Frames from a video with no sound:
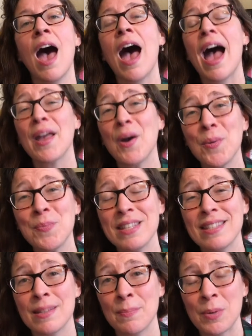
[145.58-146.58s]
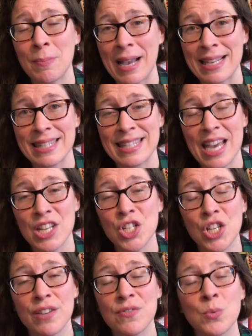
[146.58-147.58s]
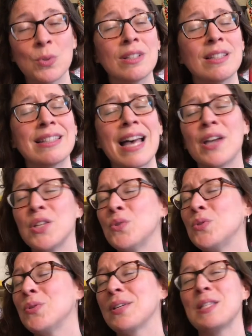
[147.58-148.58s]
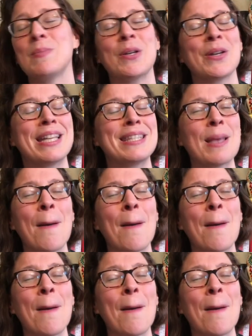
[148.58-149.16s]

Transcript: I hope this simple mindset shift will allow you to experience